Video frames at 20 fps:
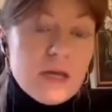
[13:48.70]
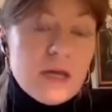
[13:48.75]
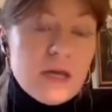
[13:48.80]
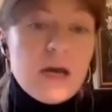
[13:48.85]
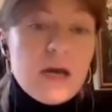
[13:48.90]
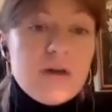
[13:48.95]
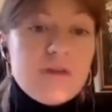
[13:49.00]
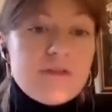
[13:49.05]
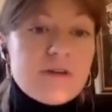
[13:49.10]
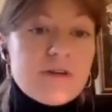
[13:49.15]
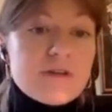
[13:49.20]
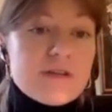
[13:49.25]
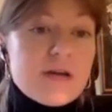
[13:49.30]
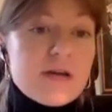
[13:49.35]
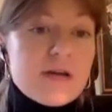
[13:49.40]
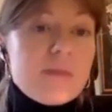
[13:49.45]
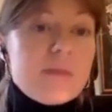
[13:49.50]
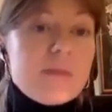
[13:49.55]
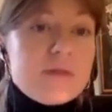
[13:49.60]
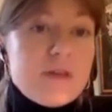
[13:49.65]
For
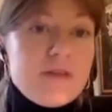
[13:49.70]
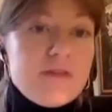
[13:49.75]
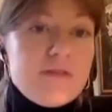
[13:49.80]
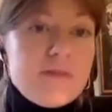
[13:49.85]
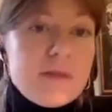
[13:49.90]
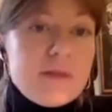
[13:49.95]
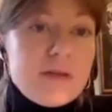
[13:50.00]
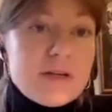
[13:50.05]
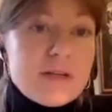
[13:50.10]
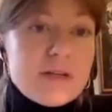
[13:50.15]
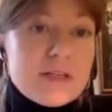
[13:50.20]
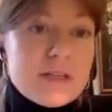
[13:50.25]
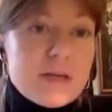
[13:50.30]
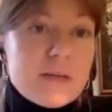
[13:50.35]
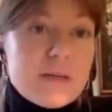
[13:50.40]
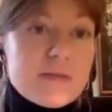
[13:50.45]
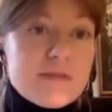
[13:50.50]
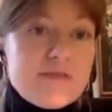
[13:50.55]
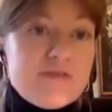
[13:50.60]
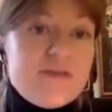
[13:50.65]
example, if we look at
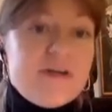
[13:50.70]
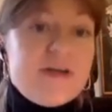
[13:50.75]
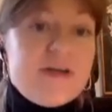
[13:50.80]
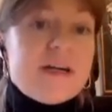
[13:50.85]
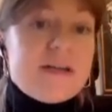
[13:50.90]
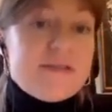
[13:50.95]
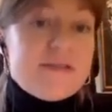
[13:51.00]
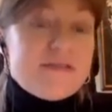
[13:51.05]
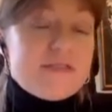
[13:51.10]
number 5,